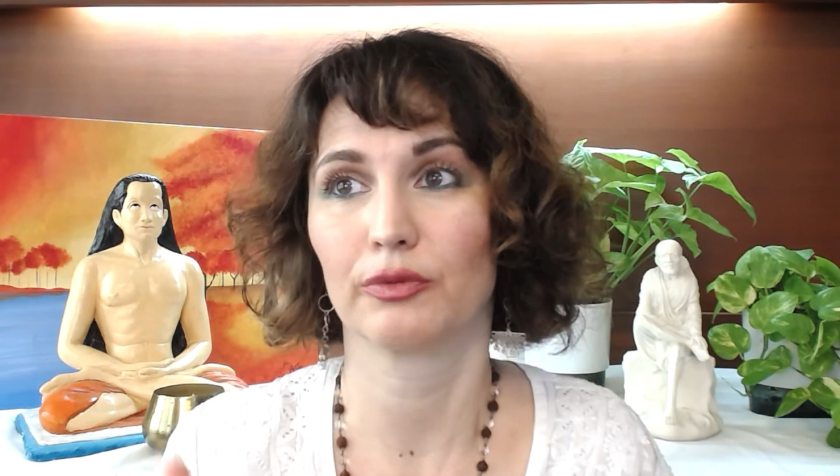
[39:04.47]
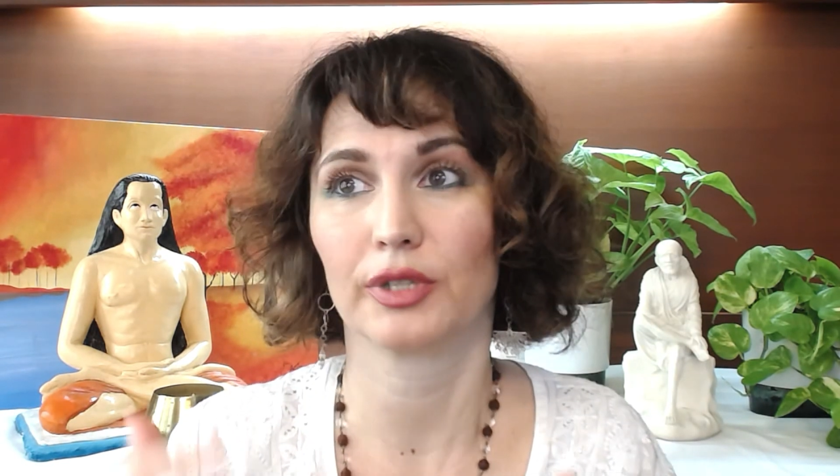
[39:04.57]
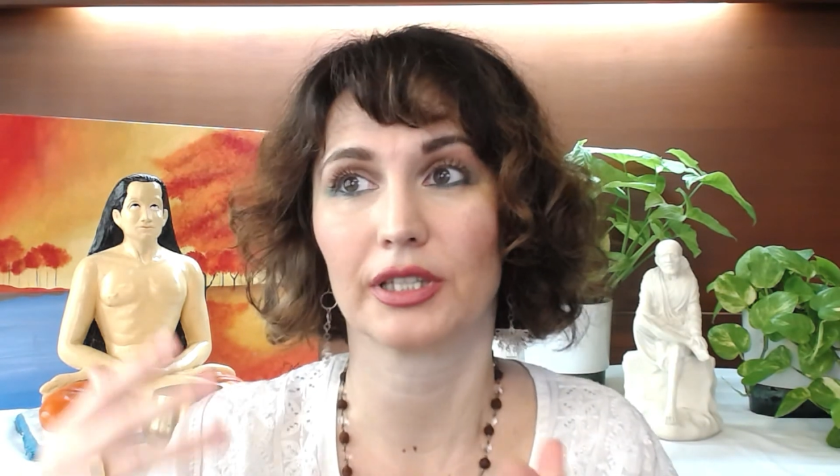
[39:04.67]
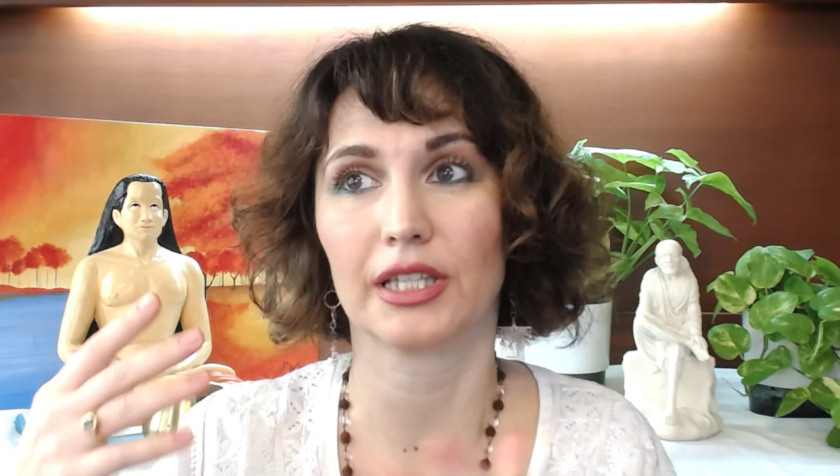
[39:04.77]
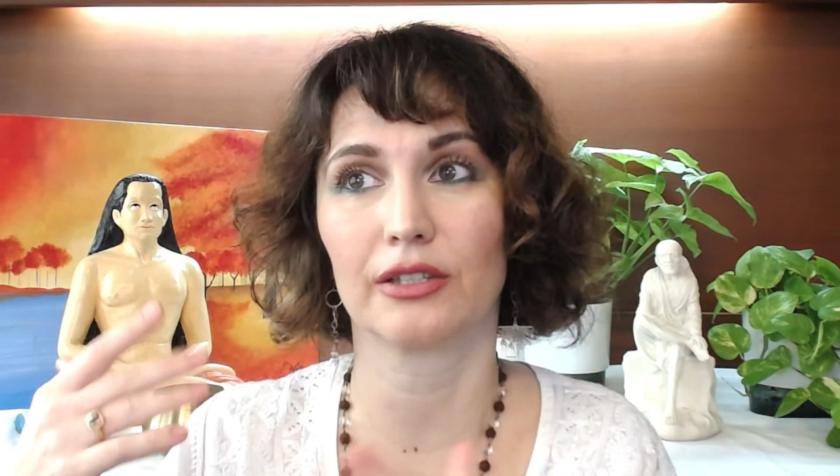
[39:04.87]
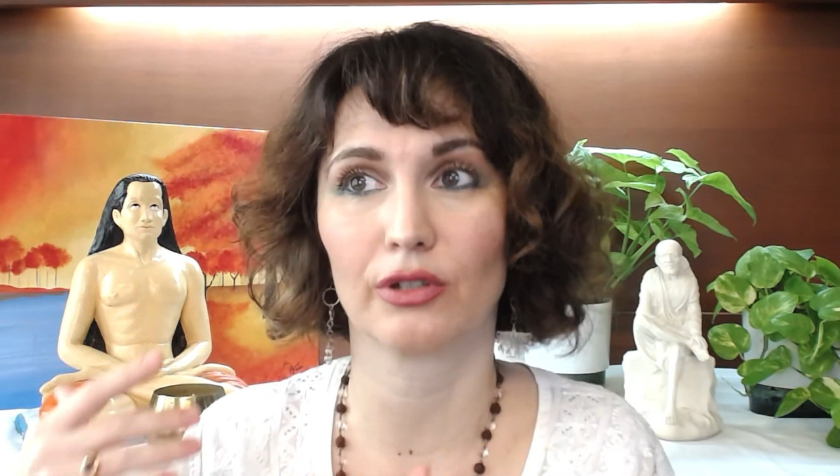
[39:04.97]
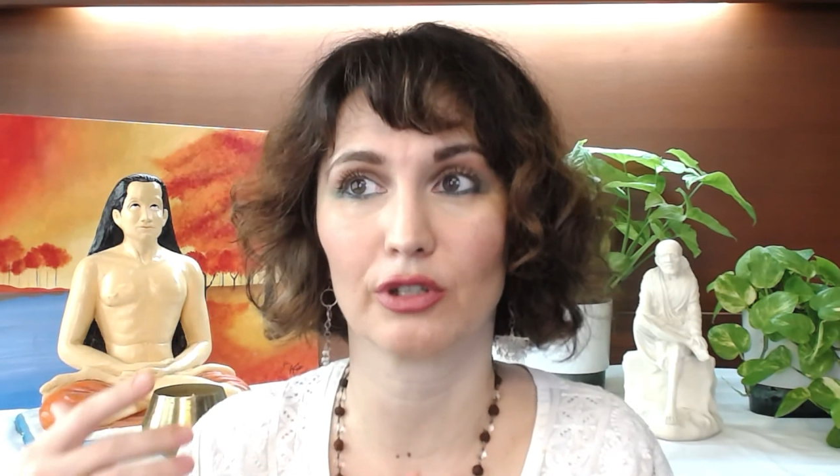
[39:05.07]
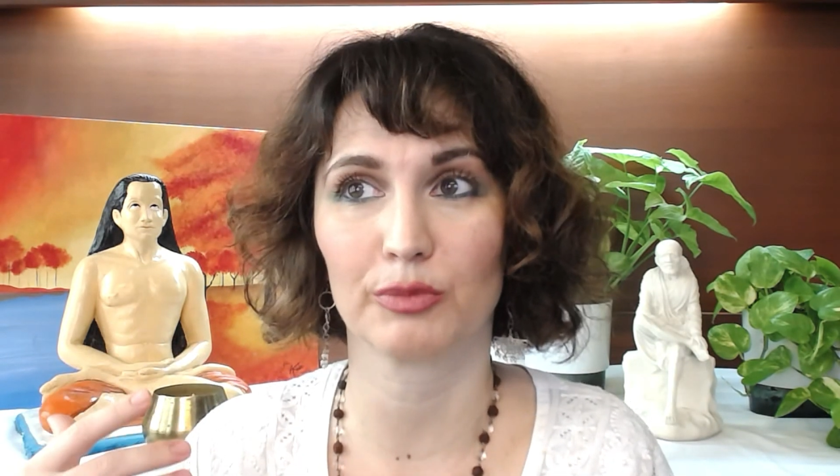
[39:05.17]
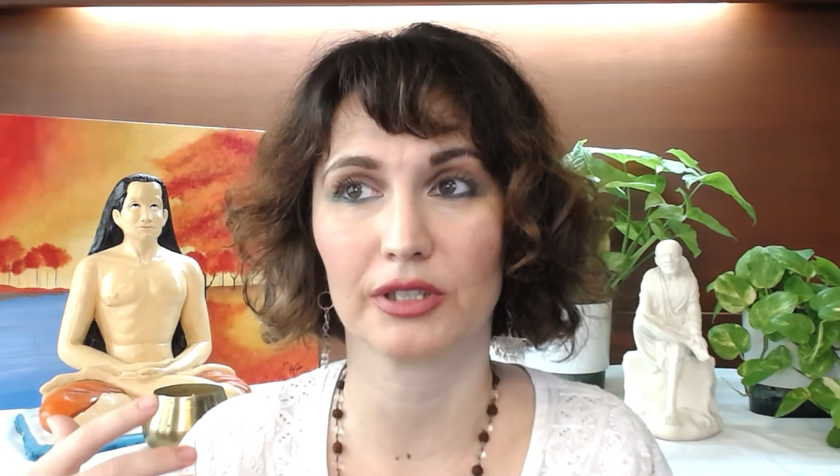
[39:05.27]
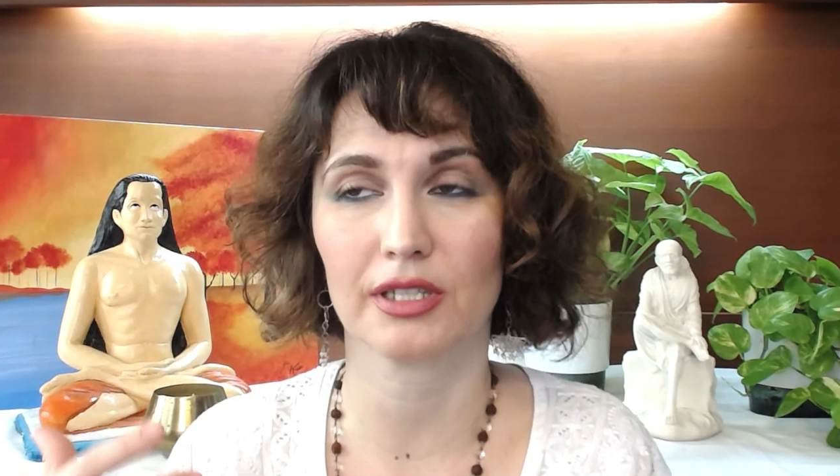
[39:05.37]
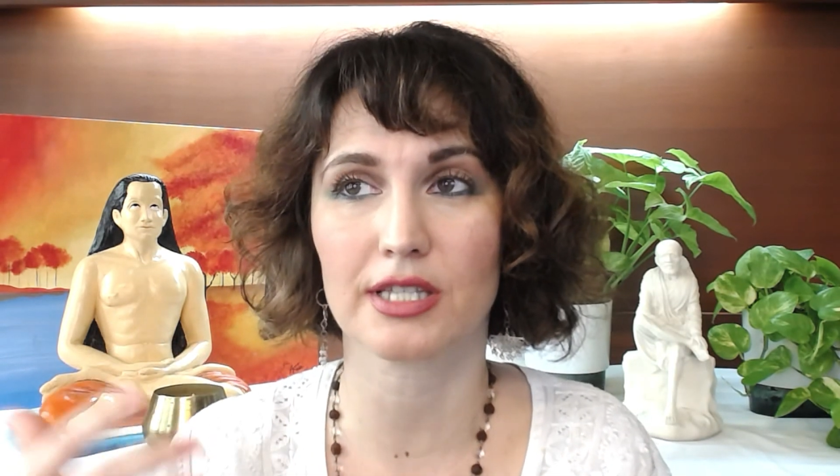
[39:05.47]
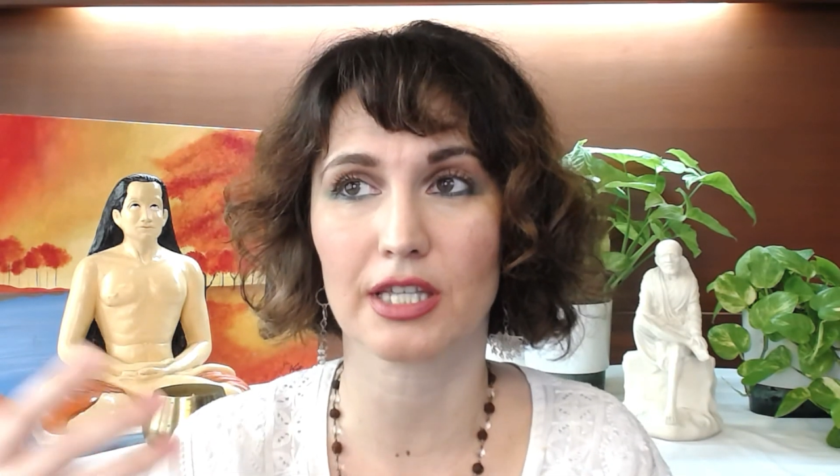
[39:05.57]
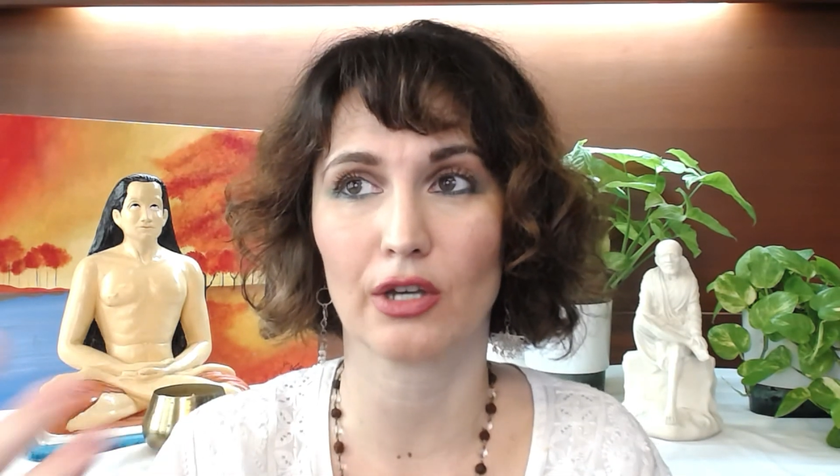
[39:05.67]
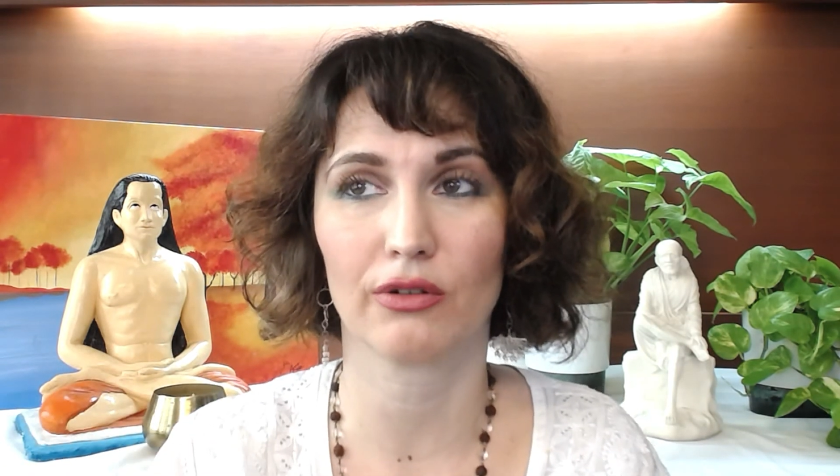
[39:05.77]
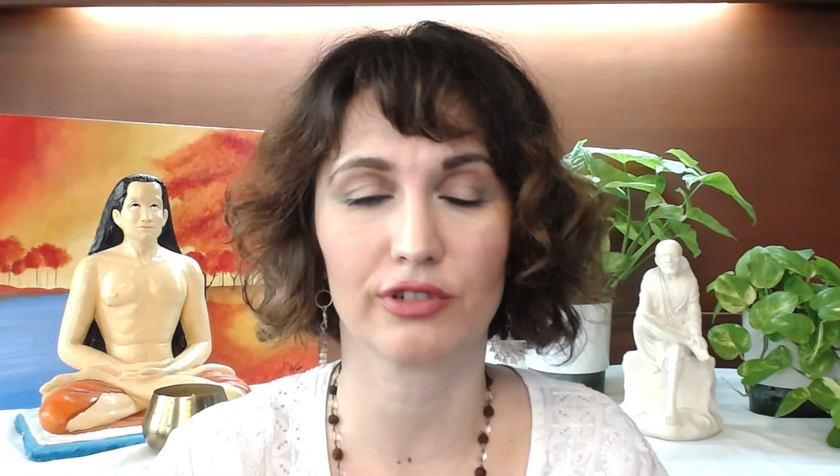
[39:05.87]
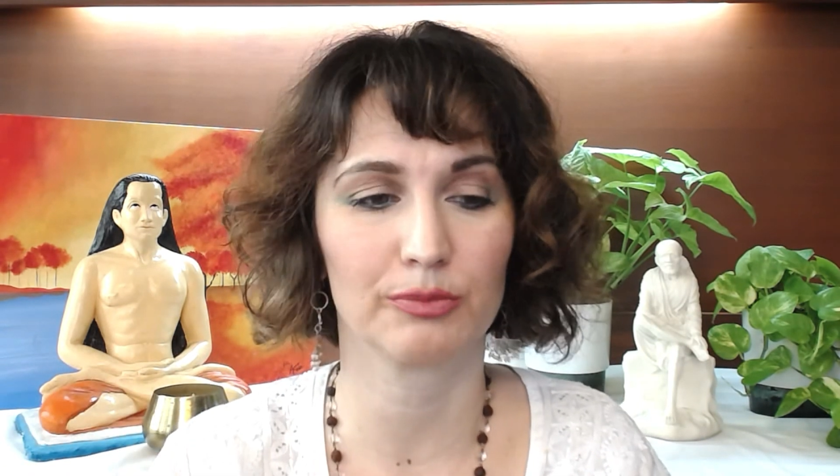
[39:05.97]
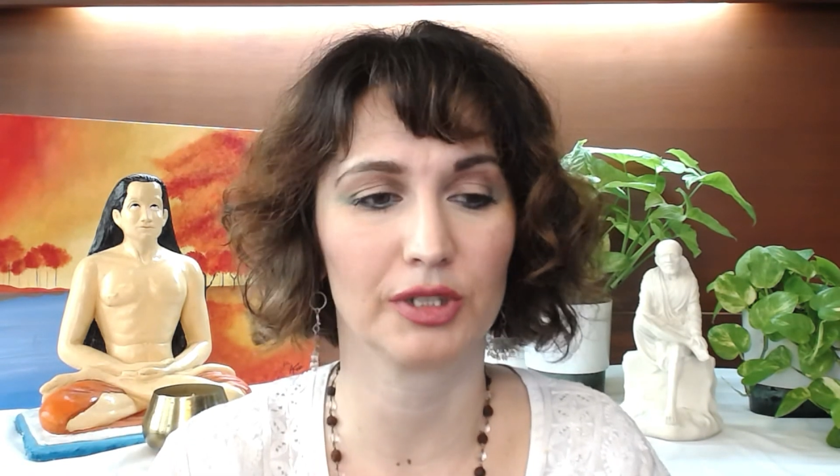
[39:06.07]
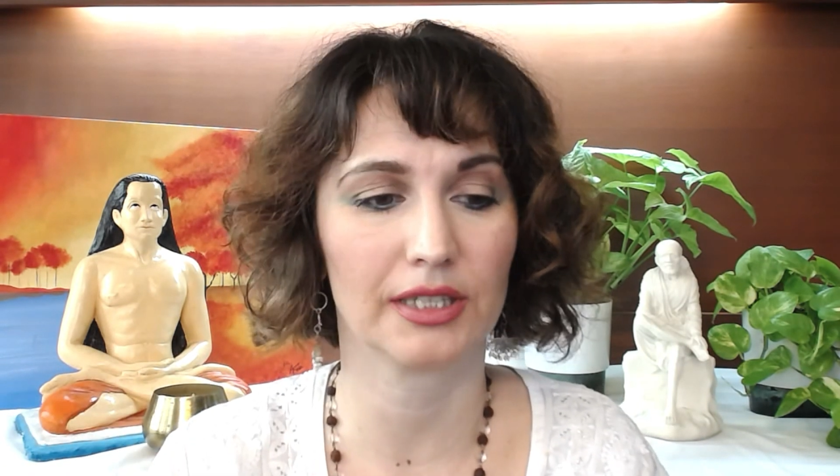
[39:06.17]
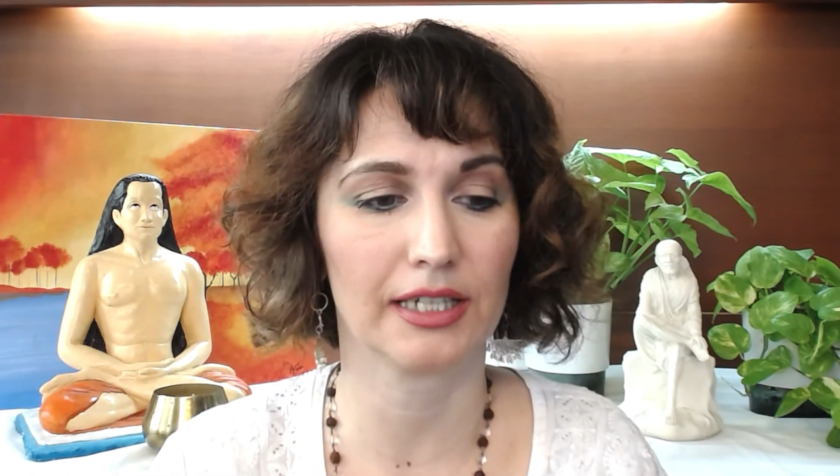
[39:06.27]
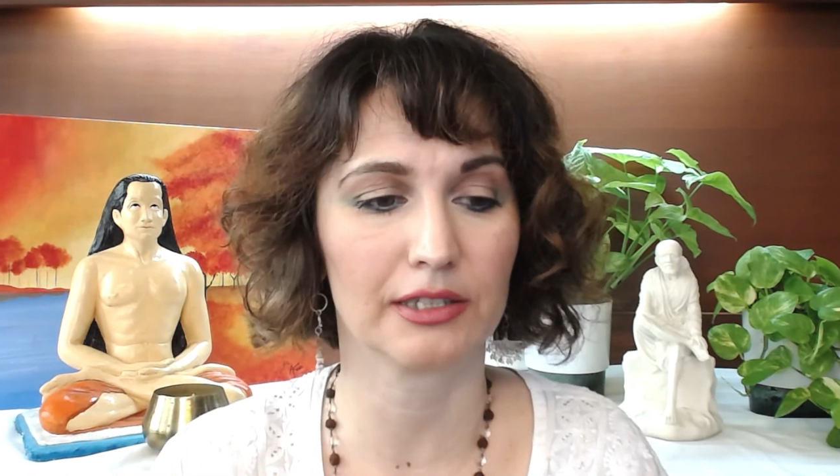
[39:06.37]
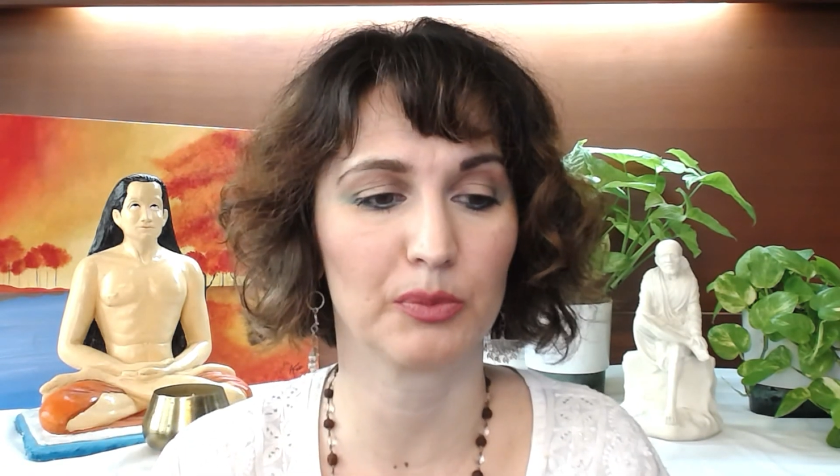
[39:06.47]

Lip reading: well, he told me this, he offered me that,